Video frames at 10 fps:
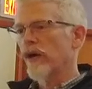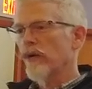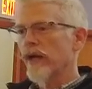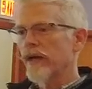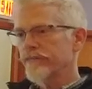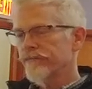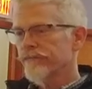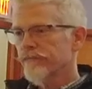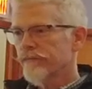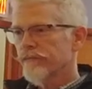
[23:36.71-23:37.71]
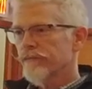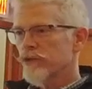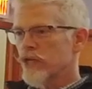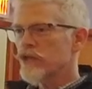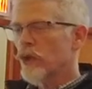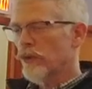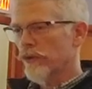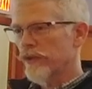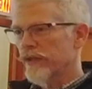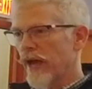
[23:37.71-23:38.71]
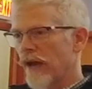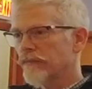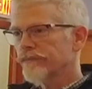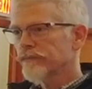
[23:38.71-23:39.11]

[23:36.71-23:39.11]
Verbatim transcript: okay? She's older than that.